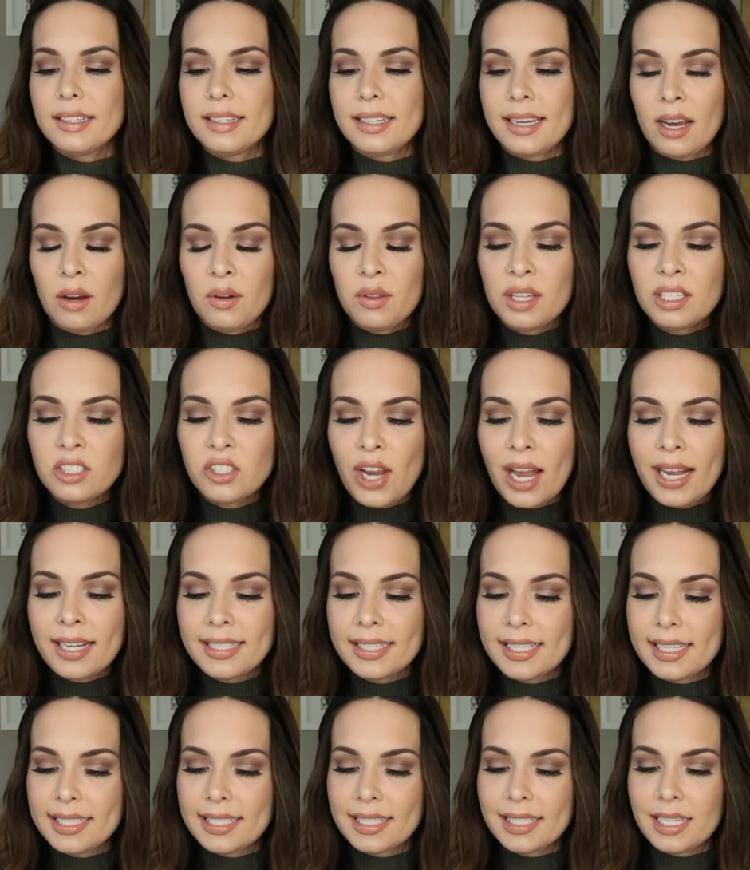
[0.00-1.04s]
Now that
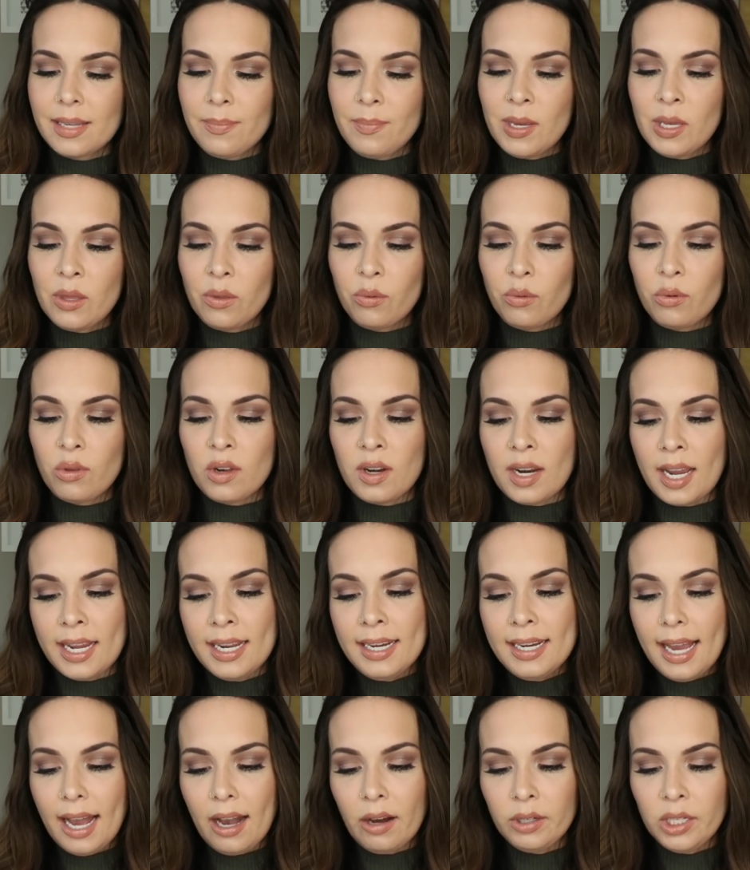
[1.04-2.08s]
Jax is sleeping through the
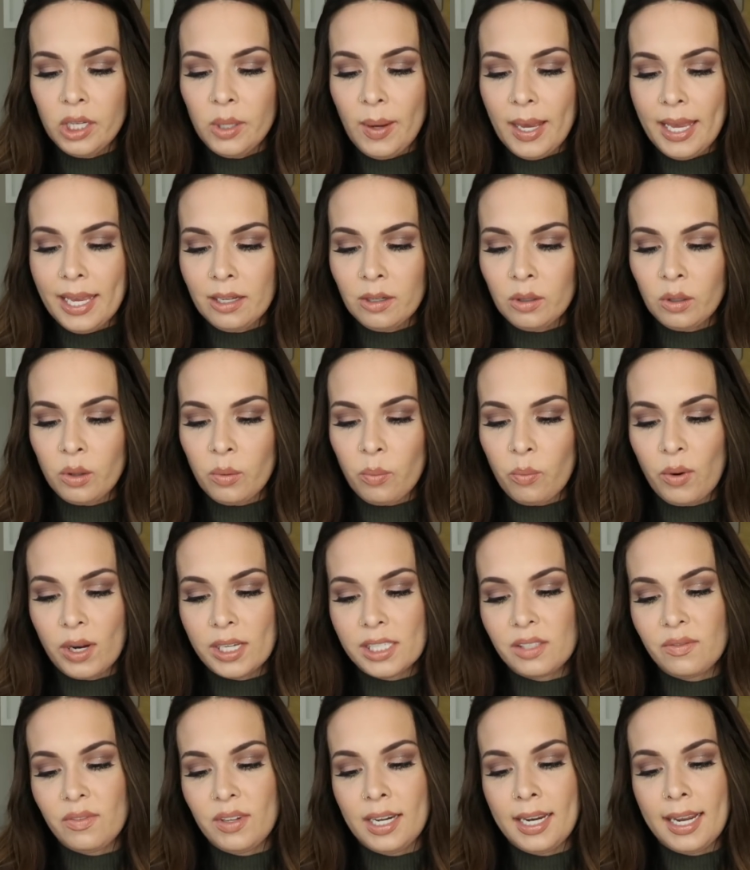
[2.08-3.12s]
night, how do you handle the
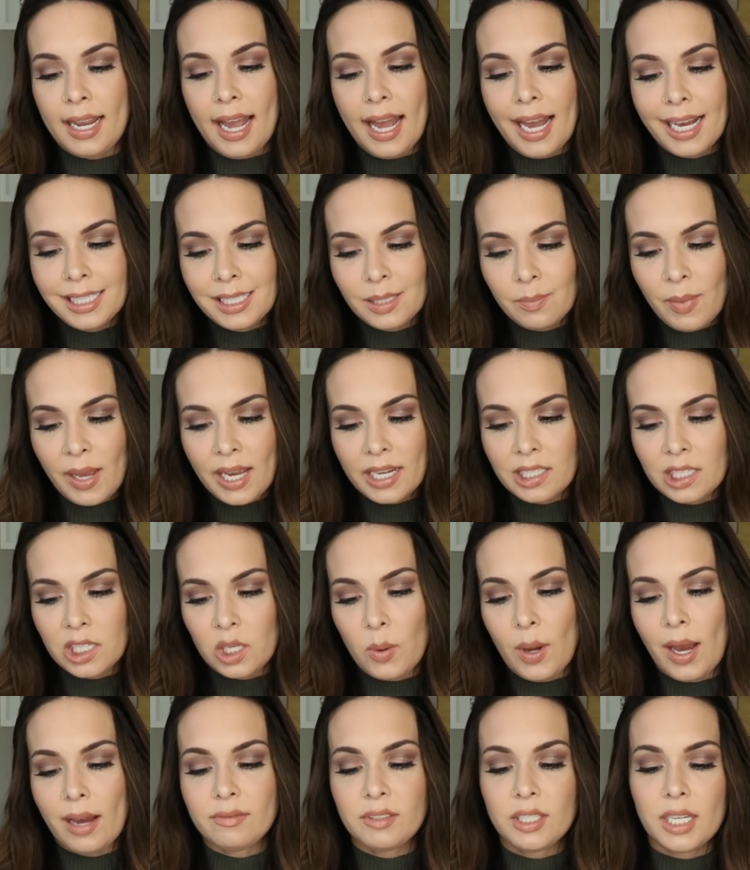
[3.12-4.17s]
breastfeeding aspect? Do
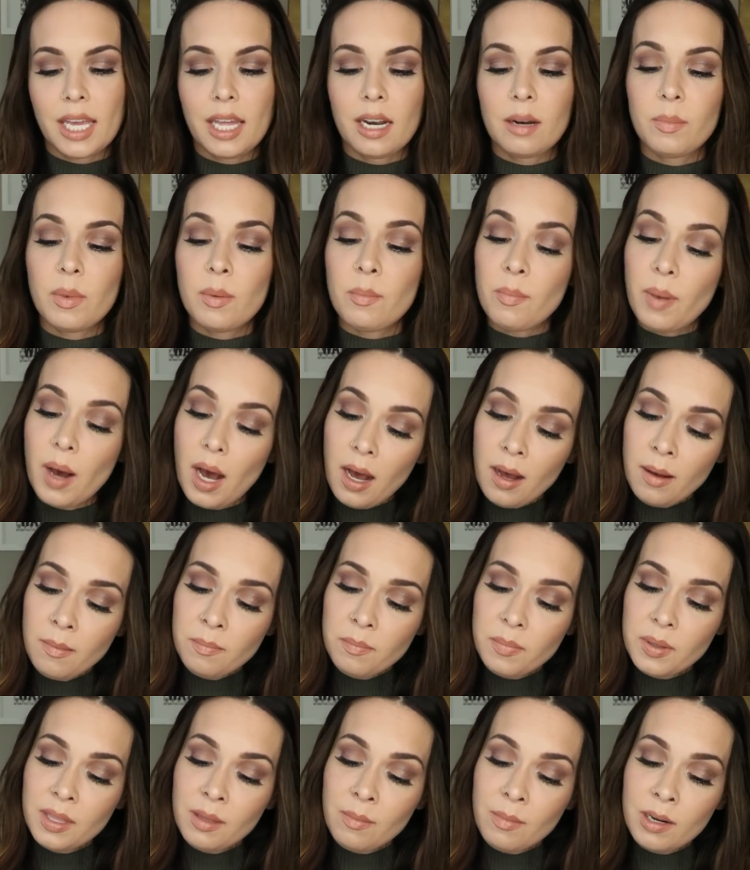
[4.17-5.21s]
you have to get up and
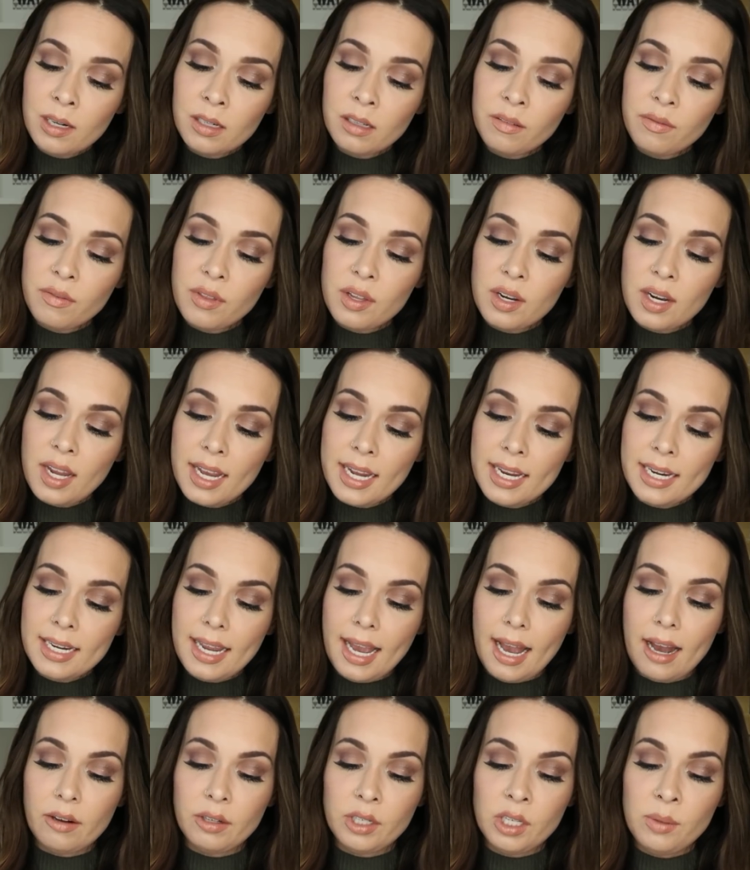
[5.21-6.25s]
pump in the middle of the night?
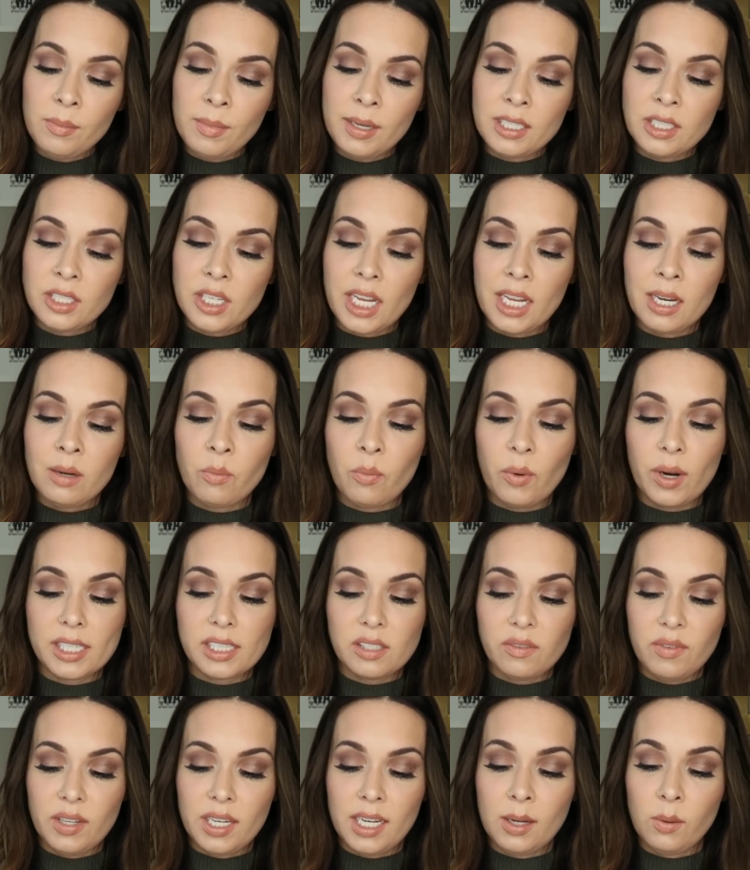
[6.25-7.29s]
How do you maintain
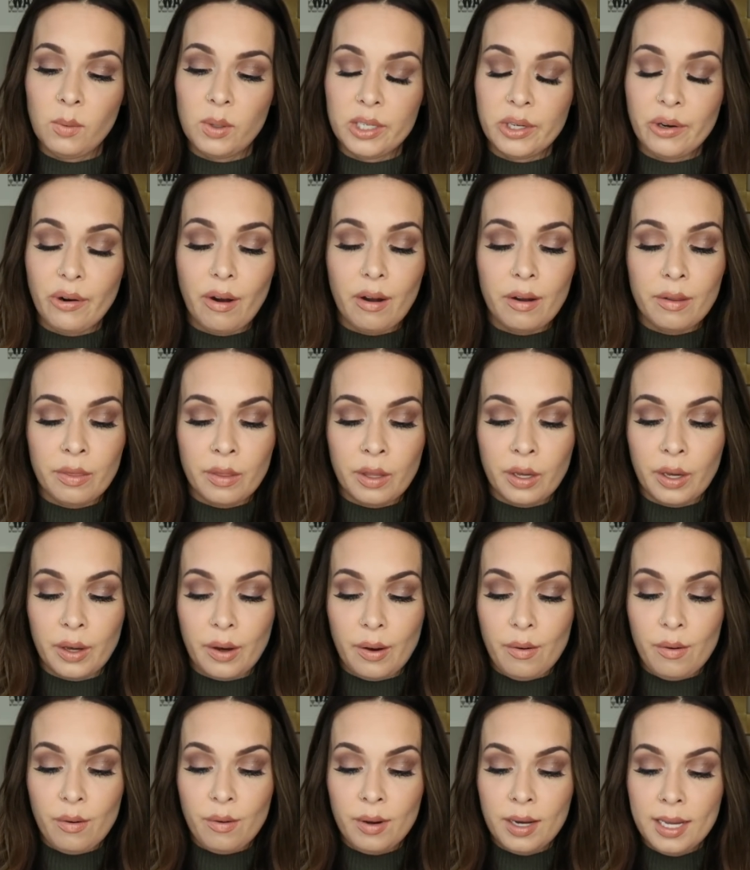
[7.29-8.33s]
breastfeeding when you're on the
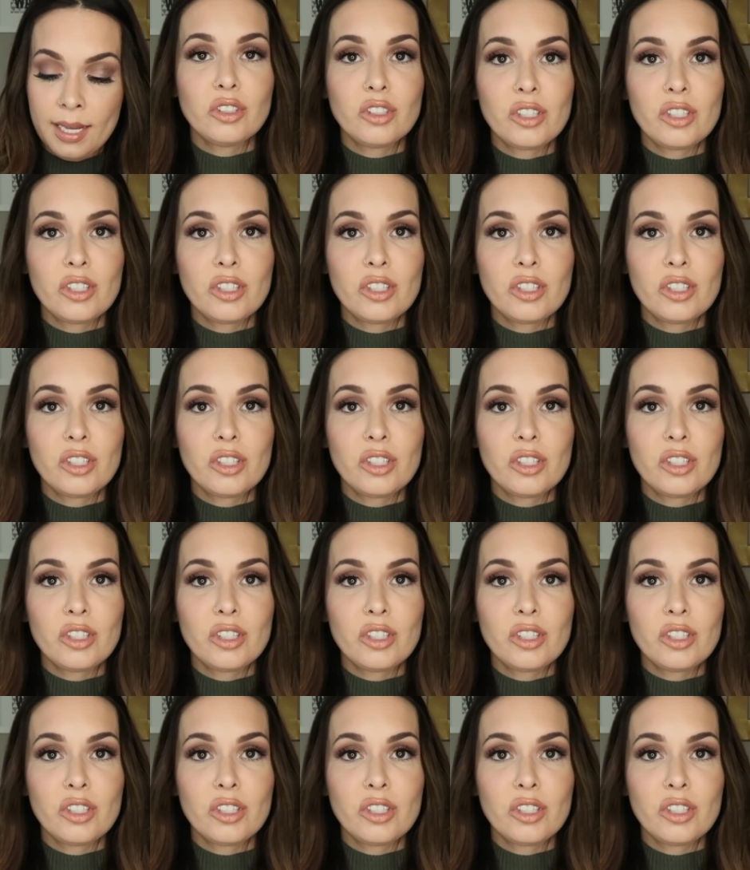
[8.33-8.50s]
go?